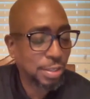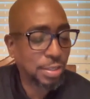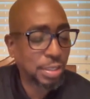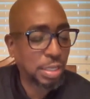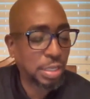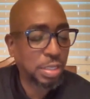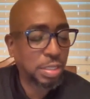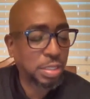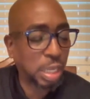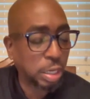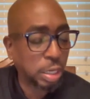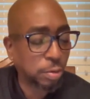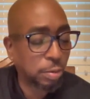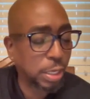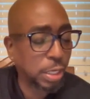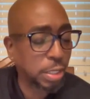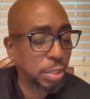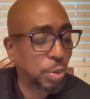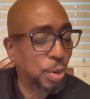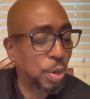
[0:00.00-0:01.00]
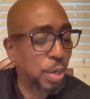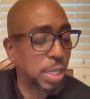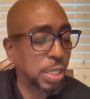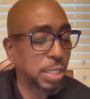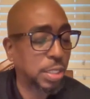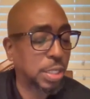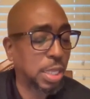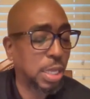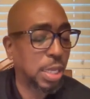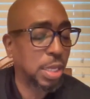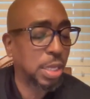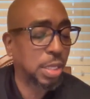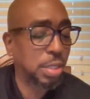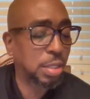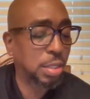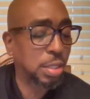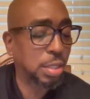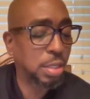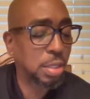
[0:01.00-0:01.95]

See, secretly doing these things.